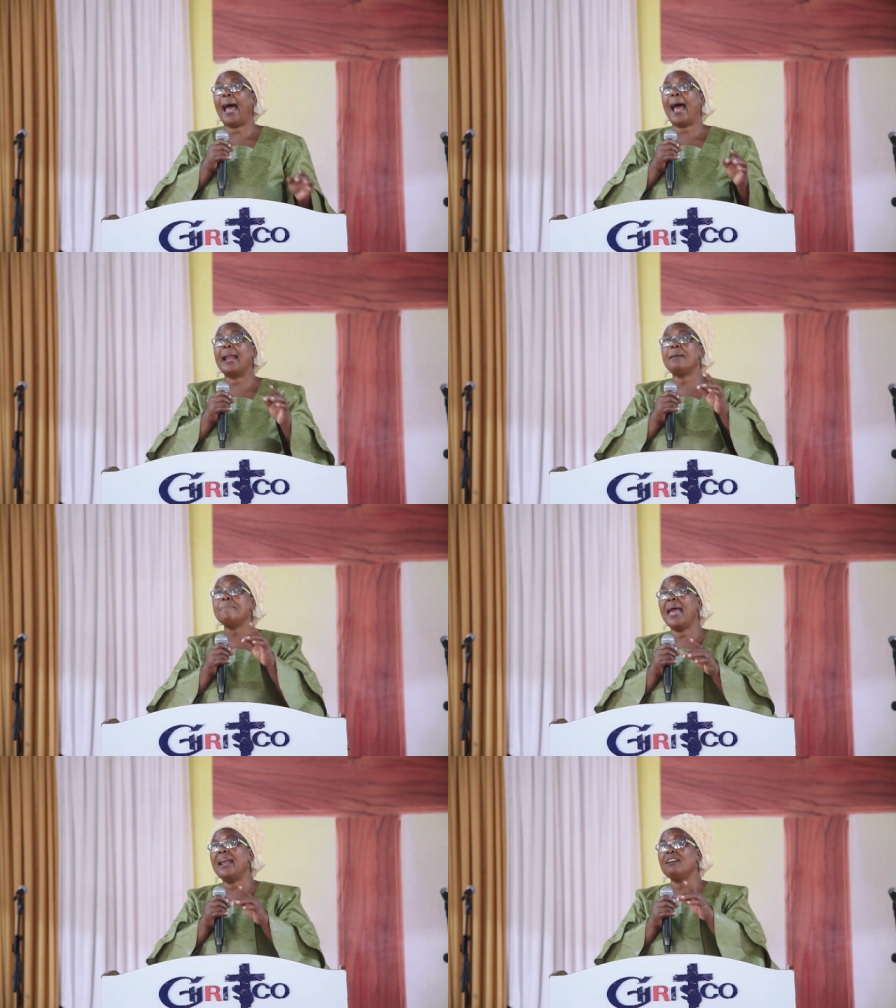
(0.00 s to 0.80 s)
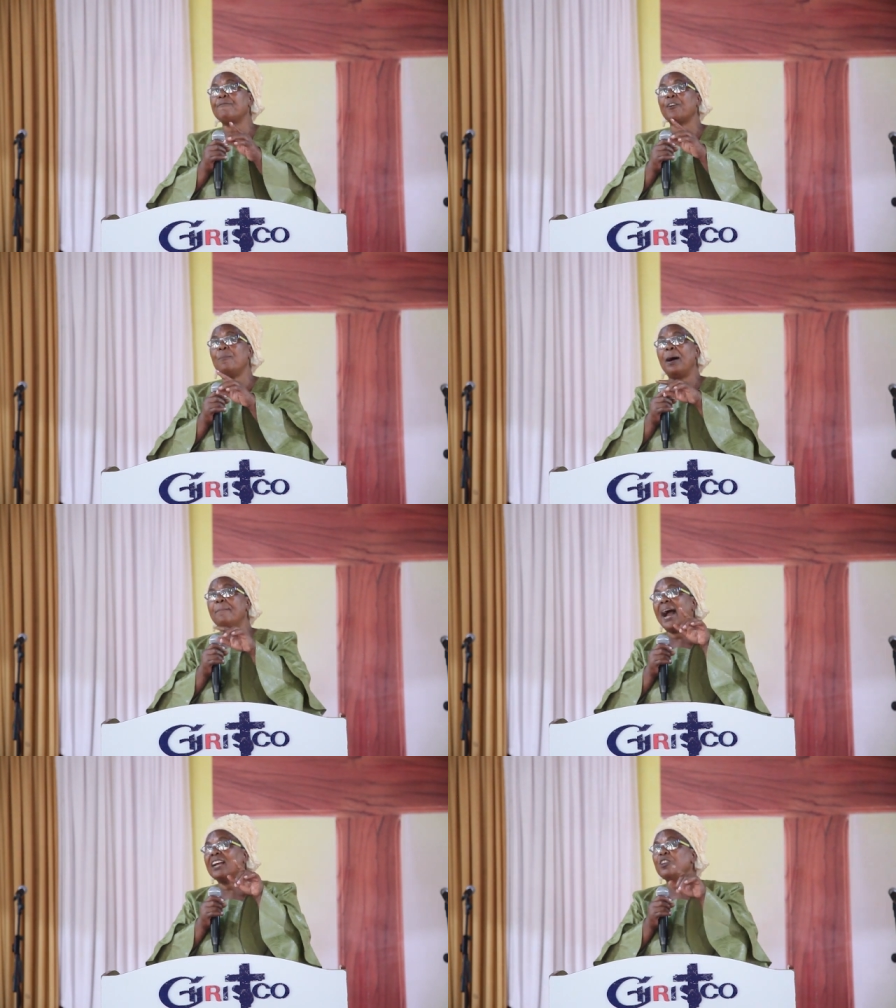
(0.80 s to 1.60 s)
And men from
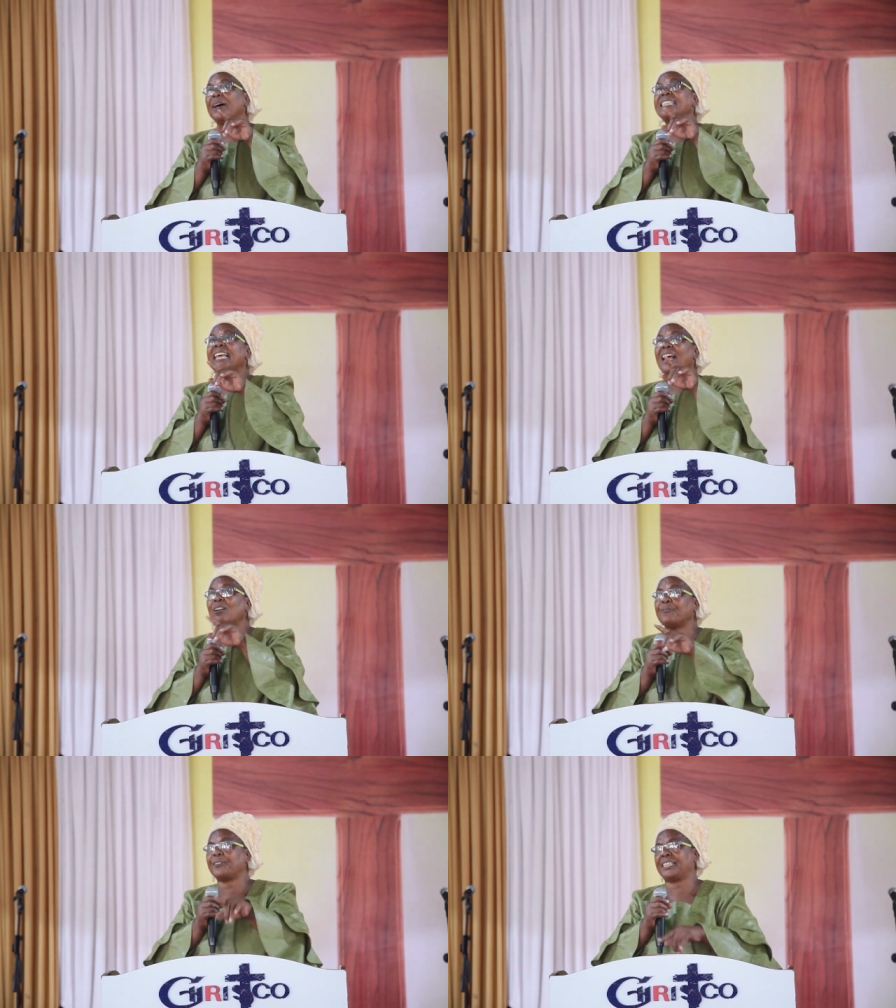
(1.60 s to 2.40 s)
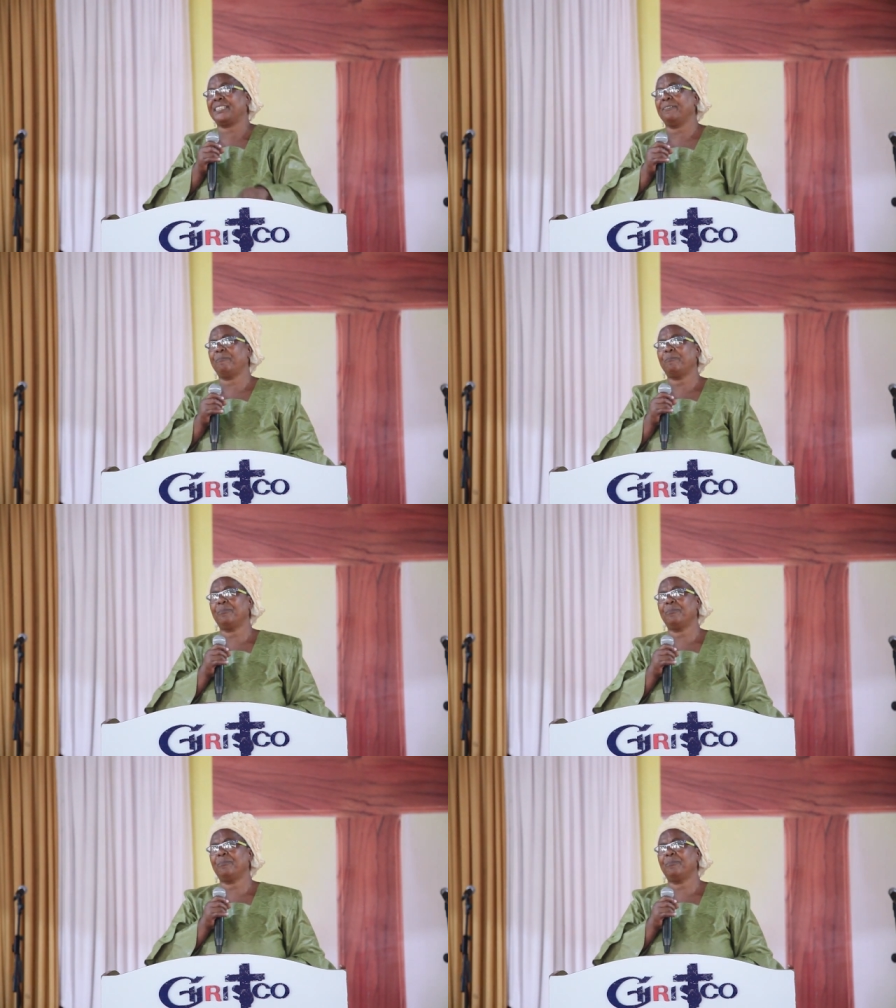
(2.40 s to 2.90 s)
among yourselves